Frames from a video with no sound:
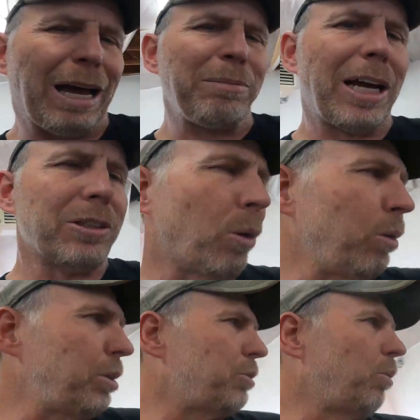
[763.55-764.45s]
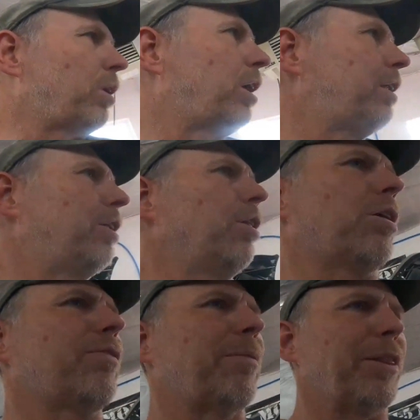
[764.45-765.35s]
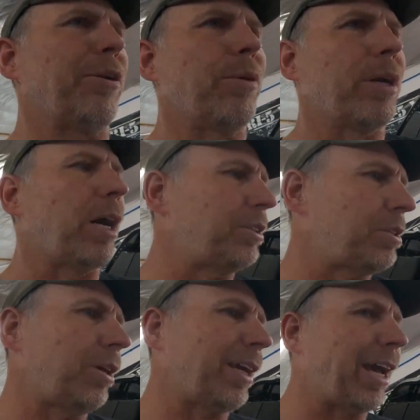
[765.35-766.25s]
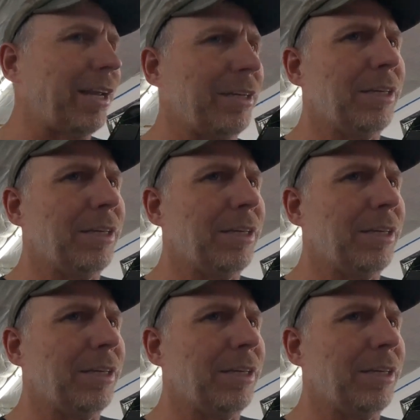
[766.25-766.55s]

I'm not totally sold on the look of them. I threw one on just to look at